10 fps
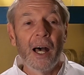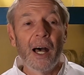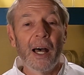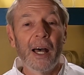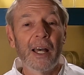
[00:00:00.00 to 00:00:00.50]

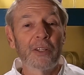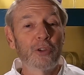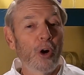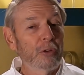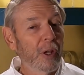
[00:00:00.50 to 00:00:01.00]
uh,
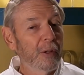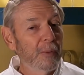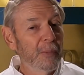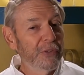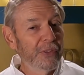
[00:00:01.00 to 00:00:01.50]
don't
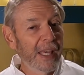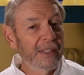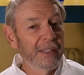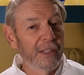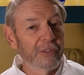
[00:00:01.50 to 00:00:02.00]

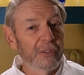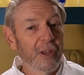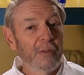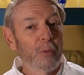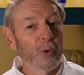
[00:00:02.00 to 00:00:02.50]
mistake
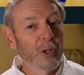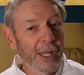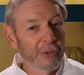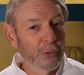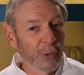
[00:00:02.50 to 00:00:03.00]
this for
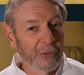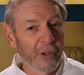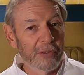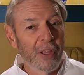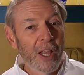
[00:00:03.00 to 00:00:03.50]
light soy
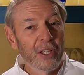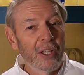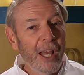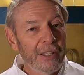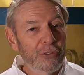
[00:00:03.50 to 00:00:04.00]
sauce.
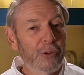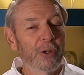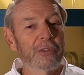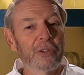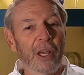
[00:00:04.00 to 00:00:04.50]
Light
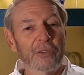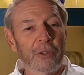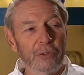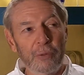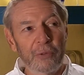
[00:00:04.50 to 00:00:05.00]
soy
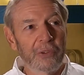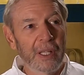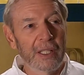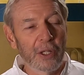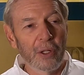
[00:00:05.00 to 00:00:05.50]
sauce that you
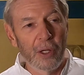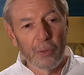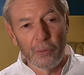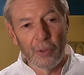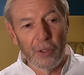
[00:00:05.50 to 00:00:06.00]
see in the,
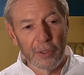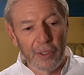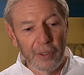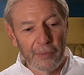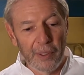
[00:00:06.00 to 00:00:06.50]
uh, in
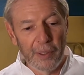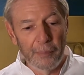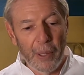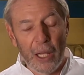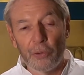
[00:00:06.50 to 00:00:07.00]
the uh,
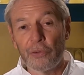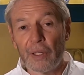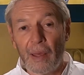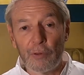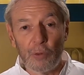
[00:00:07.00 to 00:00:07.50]
bottles
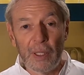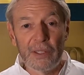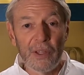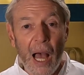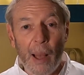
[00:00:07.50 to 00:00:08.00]
that have the
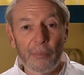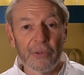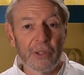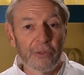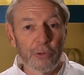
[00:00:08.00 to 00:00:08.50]
green
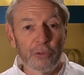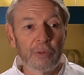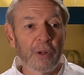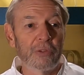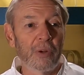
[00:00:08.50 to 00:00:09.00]
tops in the
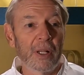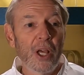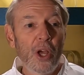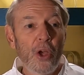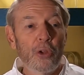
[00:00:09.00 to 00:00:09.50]
sushi restaurant,
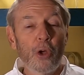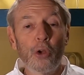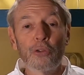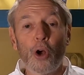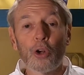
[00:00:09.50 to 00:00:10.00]

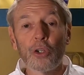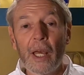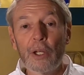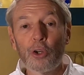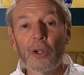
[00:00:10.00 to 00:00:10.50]
those are
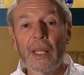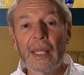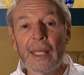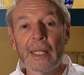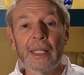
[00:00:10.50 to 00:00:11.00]
lighter
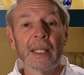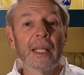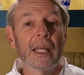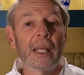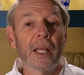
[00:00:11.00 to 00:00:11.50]

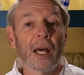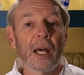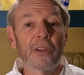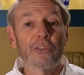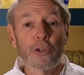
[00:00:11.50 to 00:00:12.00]
in
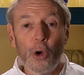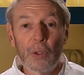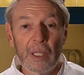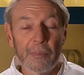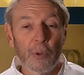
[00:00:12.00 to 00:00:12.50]
uh,
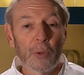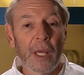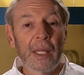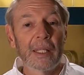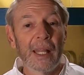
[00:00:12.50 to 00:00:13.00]
sodium,
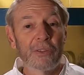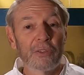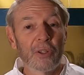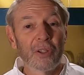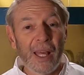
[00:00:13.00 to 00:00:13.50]
okay?
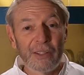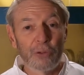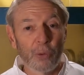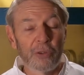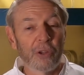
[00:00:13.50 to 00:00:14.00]
That's light
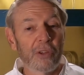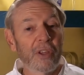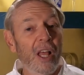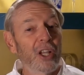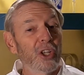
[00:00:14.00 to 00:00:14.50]
soy
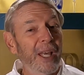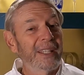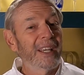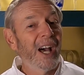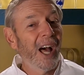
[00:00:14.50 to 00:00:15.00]
sauce.
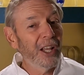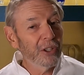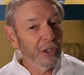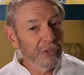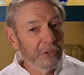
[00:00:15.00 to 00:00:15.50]
Light
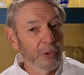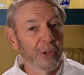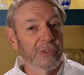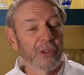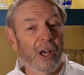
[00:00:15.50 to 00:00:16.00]
colored
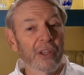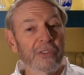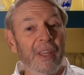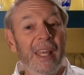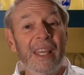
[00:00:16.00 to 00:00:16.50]
soy
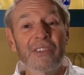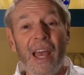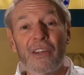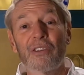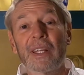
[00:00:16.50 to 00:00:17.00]
sauce is
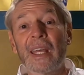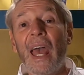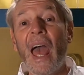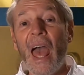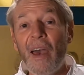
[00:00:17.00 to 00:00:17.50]

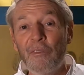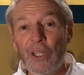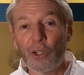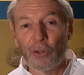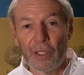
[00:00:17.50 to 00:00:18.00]
actually
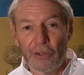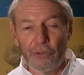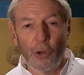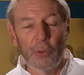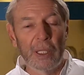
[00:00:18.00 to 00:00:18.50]
heavier in
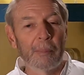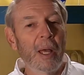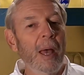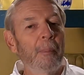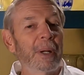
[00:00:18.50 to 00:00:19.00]

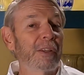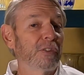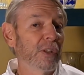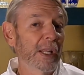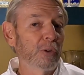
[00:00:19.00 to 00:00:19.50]
sodium, but
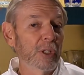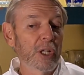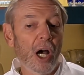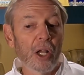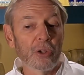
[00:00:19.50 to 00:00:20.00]
it's lighter
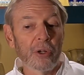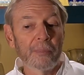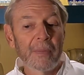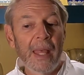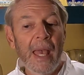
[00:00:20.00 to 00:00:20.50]
in
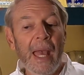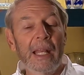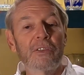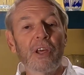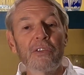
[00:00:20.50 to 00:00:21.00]
color,
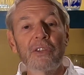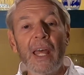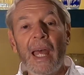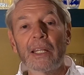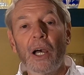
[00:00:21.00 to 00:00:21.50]
and it
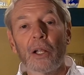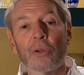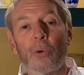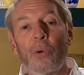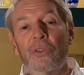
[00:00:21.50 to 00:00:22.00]
doesn't add
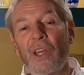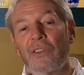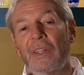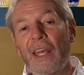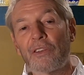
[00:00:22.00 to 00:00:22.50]
color or it
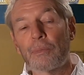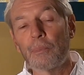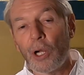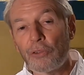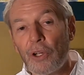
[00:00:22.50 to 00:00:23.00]
doesn't add as
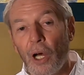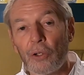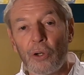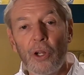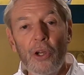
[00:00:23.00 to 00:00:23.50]
much
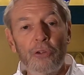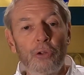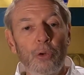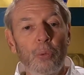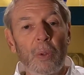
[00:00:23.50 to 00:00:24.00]
color
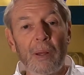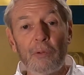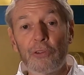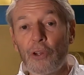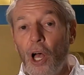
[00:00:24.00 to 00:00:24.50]
to
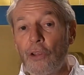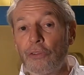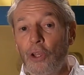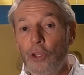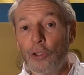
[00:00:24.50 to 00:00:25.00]
whatever
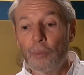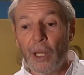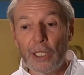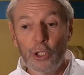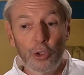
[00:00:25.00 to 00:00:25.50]
sauce you
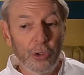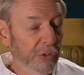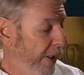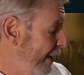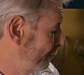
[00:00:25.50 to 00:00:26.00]
might
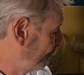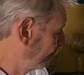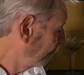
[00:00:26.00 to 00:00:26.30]
use it in.